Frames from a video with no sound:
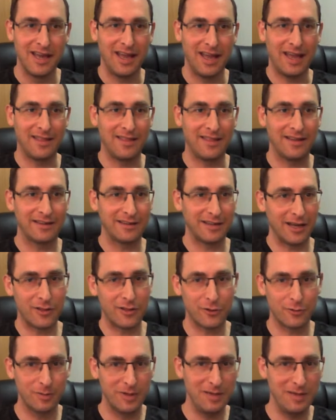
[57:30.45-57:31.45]
and that
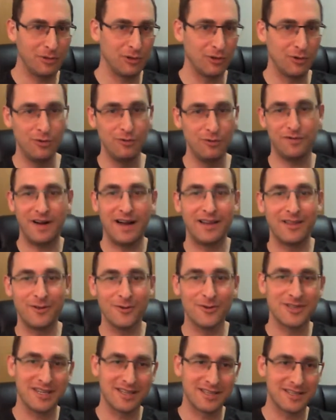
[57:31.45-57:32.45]
other people who find
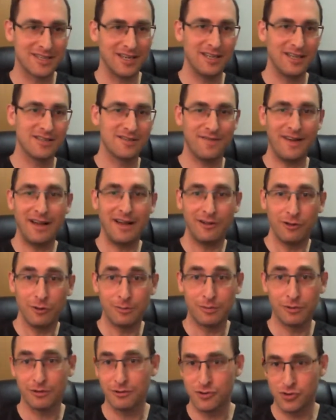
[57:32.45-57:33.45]
those insights
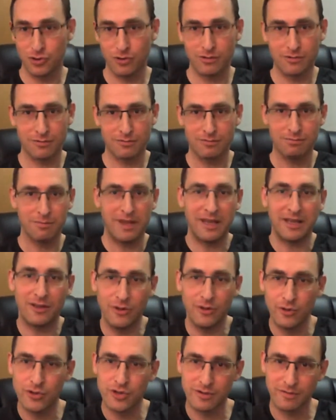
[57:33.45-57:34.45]
valuable shouldn't
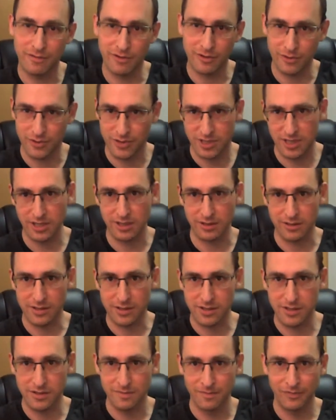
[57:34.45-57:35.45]
make use of those
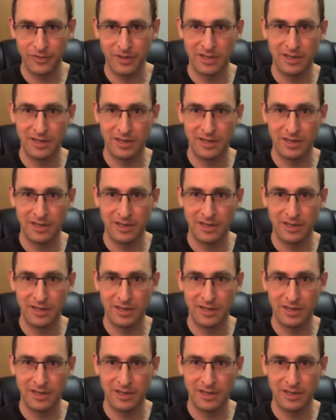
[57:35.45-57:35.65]
things.